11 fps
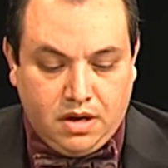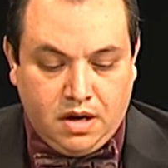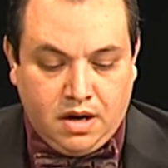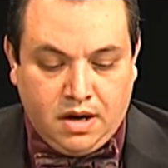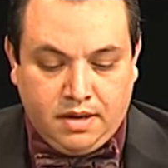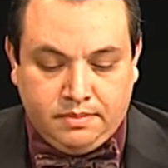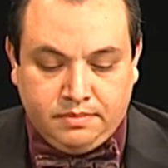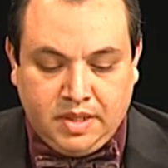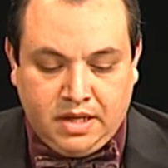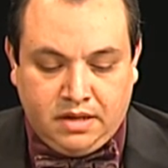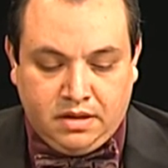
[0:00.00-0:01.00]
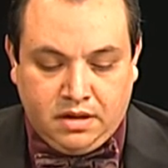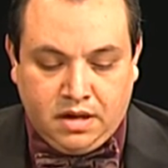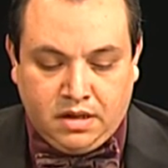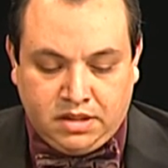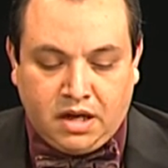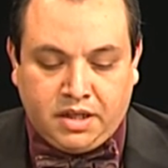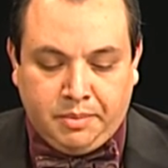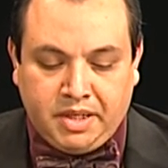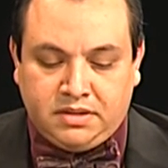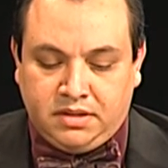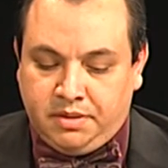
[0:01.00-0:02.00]
Uh, that
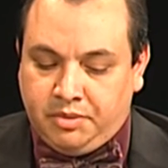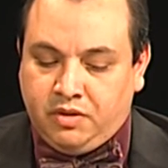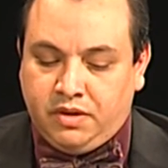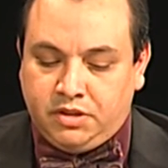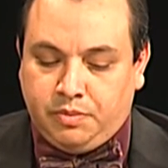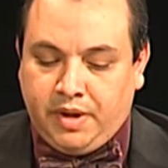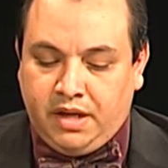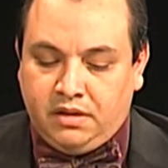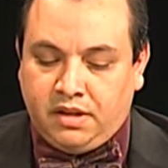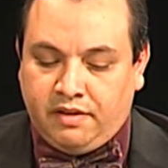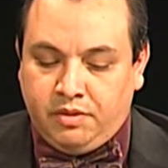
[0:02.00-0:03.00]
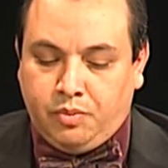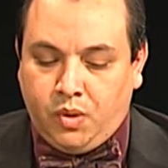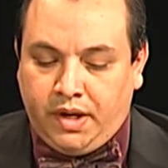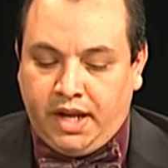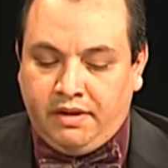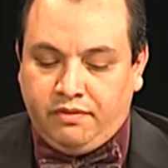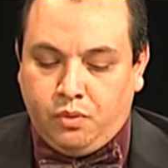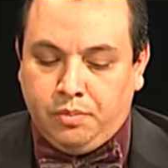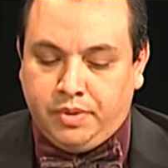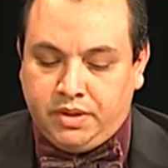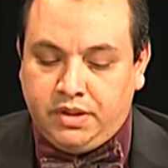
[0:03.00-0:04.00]
undocumented immigrants paid
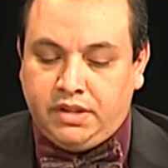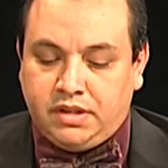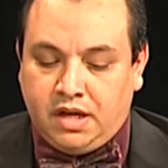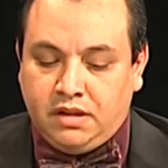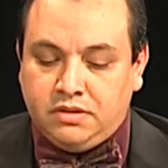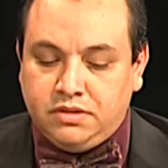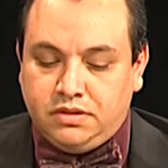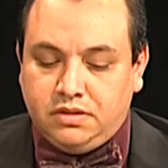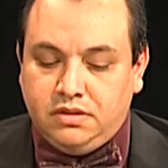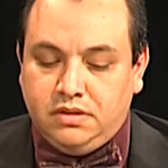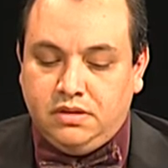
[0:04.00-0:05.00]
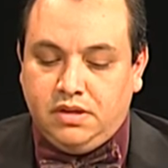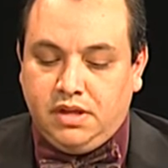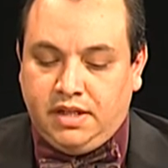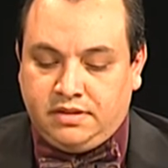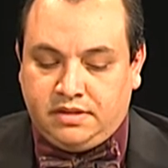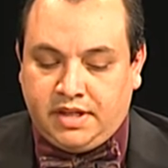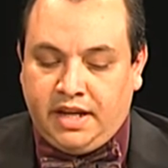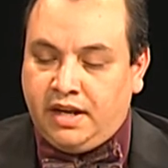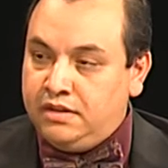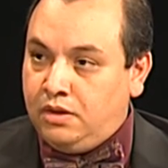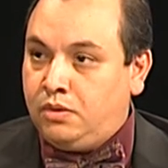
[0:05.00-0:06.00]
$11.84 billion in state
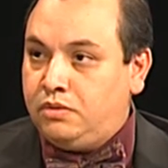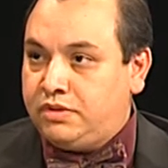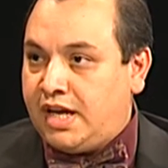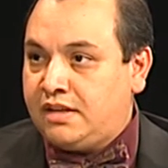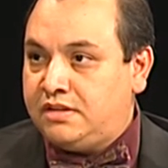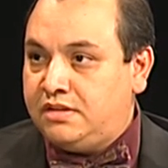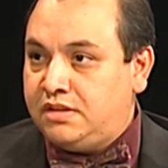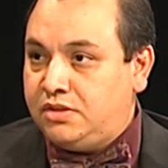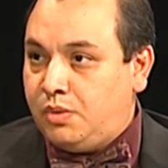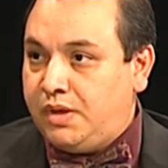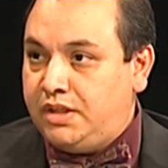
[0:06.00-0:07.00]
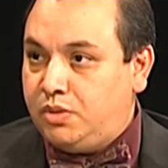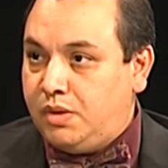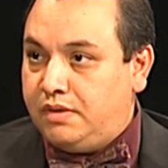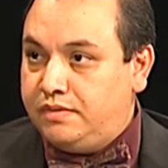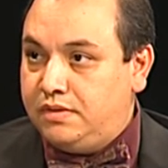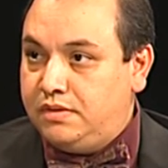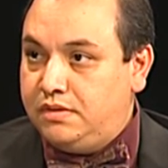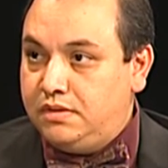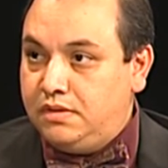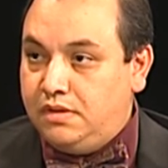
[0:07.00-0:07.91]
and local taxes in 2012. You